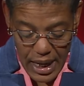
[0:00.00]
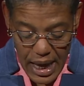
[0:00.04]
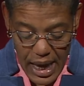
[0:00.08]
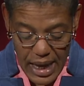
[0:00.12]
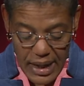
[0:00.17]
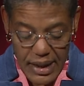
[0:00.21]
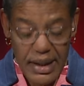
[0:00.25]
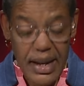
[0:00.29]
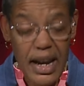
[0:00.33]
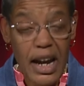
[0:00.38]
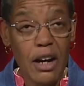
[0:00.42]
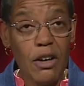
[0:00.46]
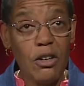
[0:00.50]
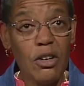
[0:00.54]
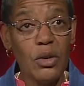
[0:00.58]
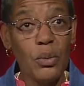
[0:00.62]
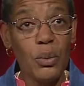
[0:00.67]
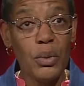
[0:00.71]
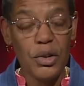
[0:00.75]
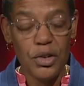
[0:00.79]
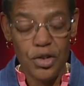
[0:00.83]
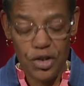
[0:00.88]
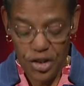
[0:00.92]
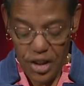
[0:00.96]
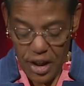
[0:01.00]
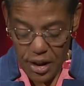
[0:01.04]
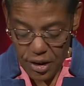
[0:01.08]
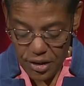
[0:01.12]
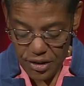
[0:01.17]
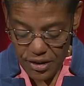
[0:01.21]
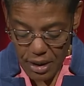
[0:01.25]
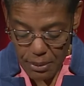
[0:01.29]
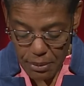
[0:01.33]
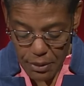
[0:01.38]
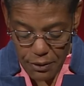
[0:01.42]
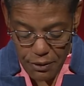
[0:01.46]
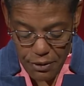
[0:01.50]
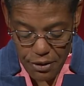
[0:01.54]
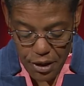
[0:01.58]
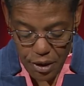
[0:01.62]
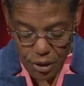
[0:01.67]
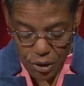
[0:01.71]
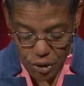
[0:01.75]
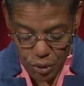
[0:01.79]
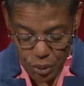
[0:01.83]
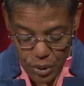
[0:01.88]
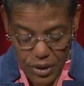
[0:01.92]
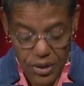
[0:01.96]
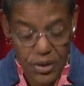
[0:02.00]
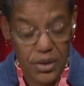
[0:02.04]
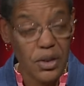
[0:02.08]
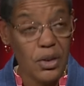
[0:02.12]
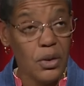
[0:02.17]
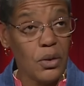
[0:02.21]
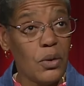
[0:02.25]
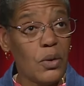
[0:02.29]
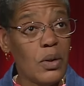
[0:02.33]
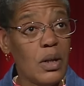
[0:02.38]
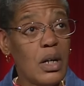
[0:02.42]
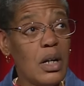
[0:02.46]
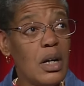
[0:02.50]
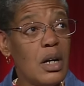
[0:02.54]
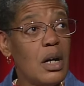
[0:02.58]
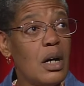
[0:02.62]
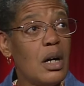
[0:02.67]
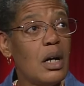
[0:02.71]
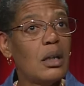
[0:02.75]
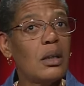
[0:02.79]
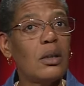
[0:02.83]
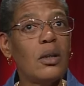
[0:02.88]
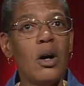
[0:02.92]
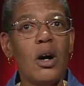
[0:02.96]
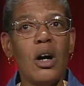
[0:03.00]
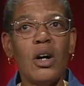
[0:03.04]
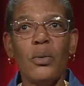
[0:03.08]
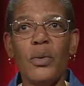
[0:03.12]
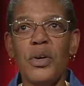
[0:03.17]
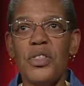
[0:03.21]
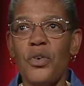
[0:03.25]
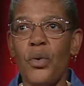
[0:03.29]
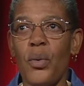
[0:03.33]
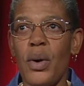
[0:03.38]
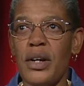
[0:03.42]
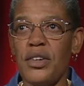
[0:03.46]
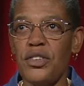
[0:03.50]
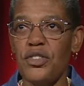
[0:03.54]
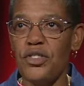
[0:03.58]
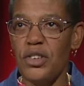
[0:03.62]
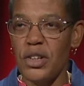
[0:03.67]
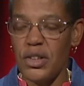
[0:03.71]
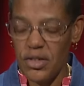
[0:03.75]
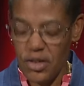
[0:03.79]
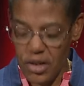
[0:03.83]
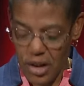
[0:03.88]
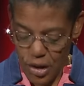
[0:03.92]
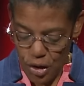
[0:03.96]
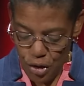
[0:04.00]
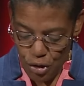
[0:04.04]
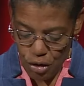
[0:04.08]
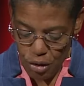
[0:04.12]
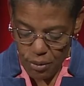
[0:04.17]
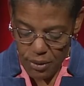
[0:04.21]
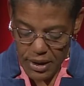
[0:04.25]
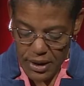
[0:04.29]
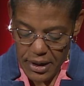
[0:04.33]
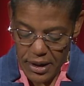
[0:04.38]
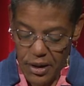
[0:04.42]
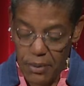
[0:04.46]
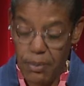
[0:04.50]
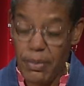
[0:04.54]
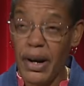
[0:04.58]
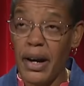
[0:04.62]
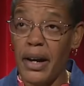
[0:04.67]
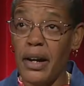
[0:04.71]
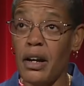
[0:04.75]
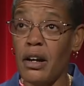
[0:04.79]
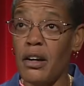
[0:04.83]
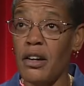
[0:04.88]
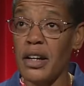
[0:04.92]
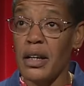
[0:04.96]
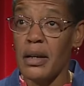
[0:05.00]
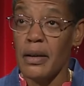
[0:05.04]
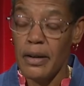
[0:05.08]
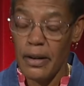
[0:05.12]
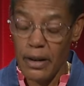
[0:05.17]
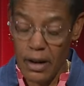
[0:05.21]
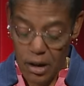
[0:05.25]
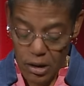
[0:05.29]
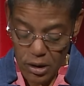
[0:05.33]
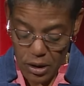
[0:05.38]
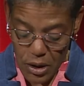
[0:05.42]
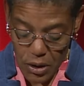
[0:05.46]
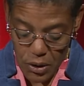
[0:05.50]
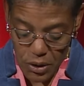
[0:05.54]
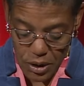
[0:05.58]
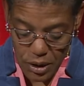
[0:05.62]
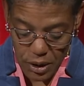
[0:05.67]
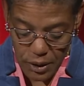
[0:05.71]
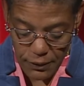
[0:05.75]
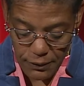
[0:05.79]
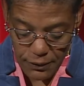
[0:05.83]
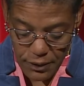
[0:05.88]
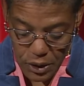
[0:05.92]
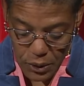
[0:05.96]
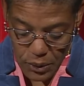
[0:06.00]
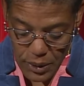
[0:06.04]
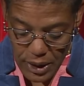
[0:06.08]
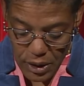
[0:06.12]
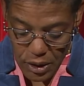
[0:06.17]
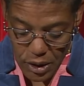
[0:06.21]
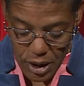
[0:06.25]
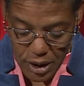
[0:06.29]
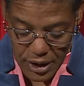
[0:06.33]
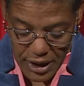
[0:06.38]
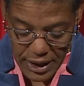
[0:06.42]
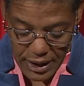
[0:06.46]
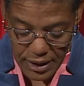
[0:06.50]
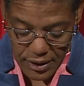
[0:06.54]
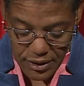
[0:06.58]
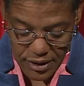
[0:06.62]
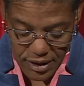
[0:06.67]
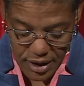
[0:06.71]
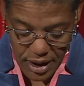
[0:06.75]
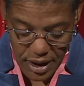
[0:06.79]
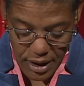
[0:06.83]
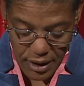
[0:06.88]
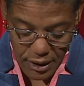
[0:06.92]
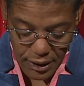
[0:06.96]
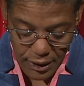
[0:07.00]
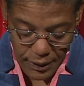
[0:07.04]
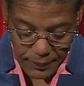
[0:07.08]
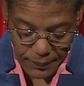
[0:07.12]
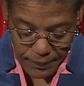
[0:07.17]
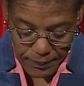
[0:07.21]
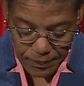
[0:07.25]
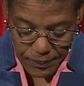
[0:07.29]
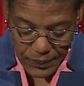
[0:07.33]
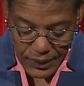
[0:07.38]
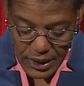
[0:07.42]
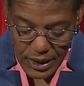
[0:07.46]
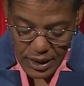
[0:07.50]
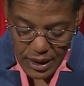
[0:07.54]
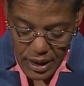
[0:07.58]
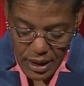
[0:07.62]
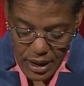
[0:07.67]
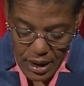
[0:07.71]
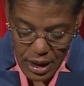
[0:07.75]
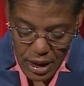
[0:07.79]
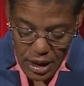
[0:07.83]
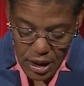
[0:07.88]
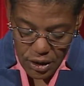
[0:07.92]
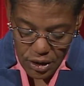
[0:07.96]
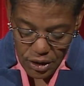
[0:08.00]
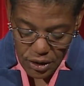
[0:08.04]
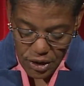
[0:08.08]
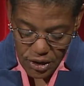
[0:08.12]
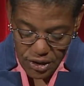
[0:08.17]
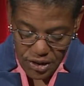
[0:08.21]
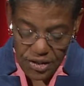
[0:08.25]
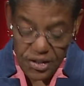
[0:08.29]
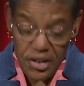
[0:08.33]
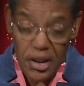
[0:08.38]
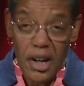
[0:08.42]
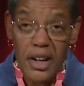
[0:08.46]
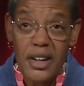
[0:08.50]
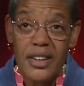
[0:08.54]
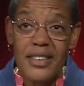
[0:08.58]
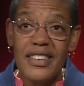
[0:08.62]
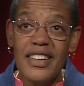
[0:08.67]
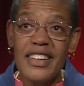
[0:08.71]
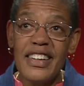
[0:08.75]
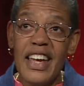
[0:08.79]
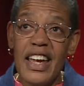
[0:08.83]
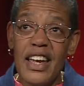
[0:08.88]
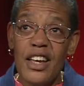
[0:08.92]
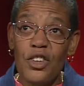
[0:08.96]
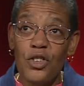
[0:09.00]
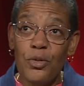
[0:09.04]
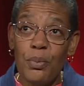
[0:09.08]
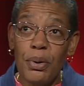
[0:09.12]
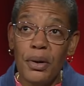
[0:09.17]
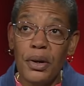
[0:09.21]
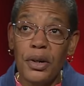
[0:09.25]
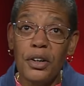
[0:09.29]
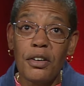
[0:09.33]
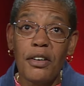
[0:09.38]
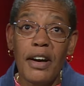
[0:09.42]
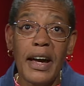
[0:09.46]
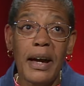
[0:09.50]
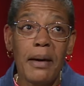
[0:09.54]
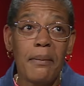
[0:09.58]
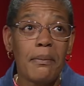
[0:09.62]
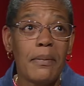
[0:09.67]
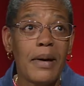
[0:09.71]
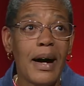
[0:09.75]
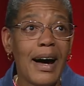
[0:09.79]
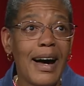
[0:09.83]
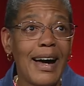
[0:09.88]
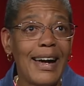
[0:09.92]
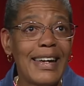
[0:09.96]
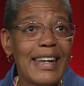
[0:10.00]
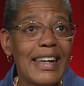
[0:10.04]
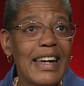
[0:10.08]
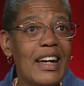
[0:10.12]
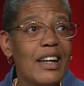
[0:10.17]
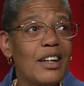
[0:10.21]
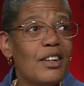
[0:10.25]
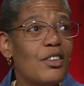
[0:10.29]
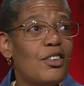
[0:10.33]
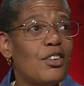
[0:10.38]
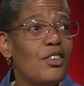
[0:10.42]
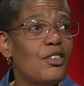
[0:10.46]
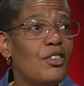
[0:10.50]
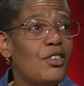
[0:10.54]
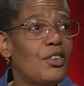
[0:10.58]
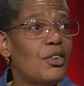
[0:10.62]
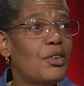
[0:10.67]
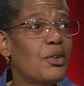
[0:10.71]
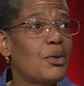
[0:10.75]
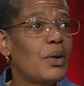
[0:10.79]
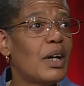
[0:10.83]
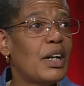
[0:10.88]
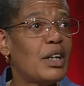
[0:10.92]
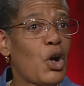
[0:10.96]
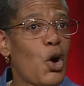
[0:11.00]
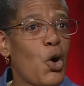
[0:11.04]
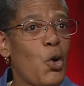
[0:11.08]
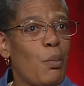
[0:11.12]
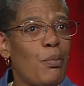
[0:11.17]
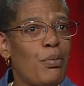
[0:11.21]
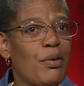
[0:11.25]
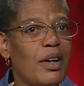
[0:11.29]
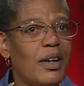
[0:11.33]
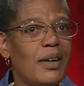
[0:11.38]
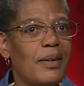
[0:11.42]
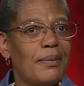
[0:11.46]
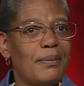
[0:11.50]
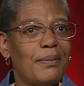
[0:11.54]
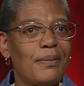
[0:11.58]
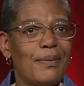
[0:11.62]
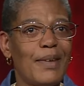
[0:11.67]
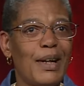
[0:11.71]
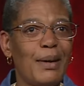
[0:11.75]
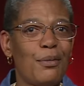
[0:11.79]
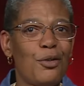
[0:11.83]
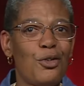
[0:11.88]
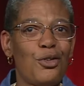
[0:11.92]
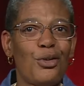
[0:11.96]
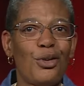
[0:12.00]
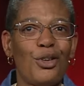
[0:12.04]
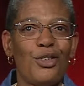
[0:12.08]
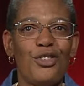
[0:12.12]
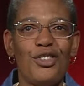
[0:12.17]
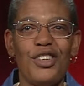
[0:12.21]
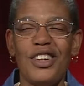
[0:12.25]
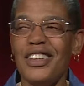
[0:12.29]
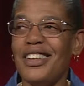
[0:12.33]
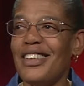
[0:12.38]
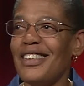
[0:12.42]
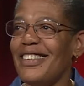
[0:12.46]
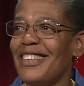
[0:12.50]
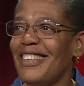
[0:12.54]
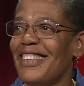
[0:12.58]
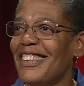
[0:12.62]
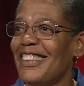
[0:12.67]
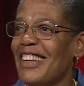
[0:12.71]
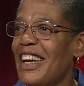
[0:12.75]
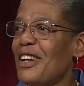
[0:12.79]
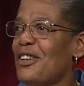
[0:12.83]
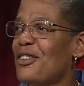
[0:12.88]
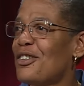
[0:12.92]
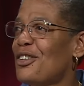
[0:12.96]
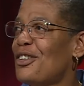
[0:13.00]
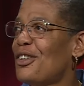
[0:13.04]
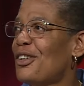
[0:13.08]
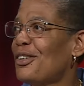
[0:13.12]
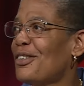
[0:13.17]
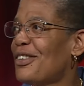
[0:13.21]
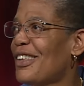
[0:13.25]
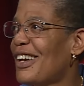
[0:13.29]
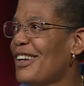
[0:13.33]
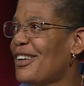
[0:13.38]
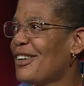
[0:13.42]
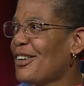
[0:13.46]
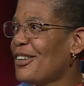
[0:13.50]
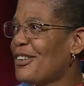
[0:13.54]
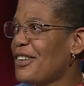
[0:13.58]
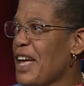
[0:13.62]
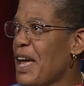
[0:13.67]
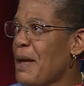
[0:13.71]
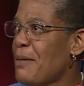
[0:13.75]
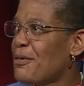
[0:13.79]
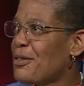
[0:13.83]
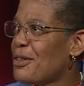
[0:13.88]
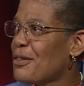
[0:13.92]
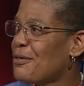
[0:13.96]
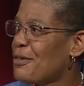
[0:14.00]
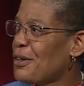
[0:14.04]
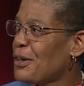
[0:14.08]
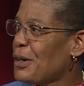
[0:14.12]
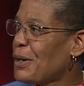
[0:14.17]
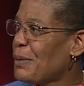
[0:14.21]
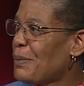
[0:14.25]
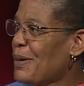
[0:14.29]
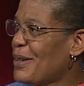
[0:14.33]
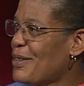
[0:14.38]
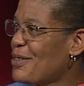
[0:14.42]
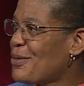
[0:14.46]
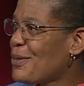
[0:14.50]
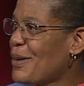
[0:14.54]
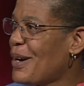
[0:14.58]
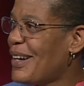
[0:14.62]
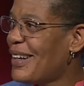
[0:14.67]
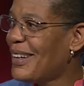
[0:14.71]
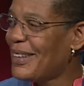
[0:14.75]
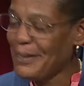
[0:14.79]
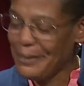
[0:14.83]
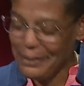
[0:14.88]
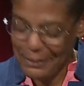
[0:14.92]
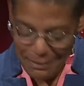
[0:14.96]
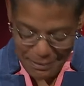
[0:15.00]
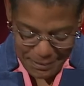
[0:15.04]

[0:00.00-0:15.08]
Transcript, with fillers: and Carol will share some of those with you, along with questions contributed by our, our local viewing audience here. To start today's program, I get to do an Oprah. I'm sure she'd like to know that her name's a verb as well.